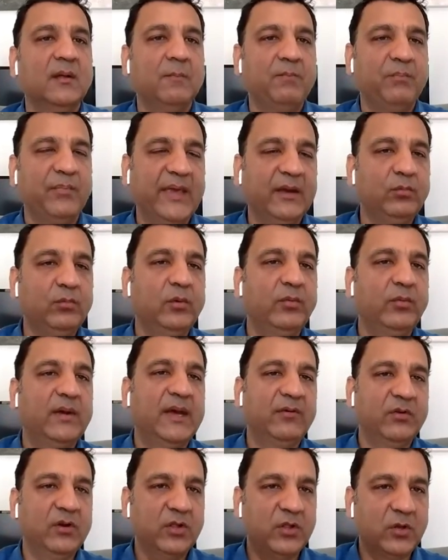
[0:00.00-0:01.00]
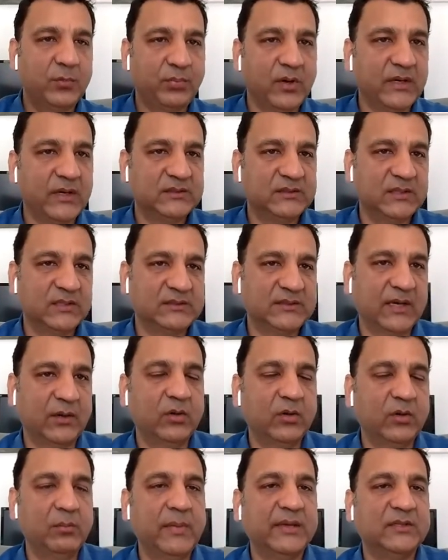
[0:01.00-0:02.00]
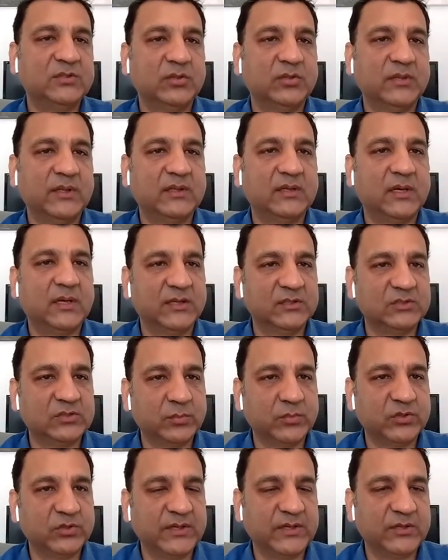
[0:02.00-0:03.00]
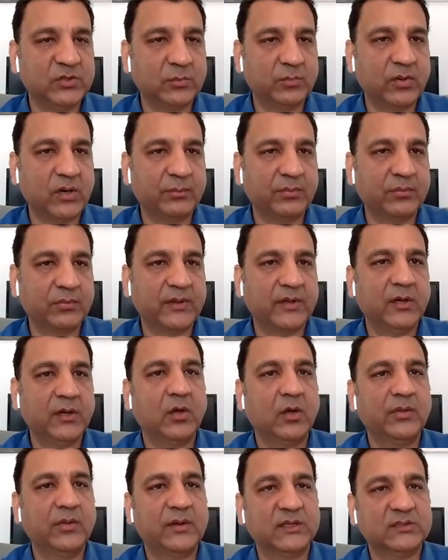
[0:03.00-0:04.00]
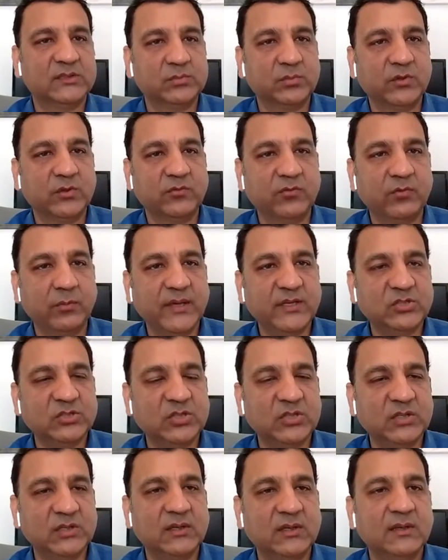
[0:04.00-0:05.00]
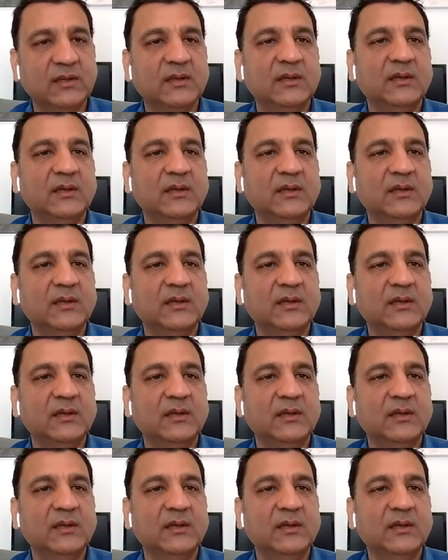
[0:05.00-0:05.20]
Then we would have another process that would make sure that the customers entered properly and all the customer information.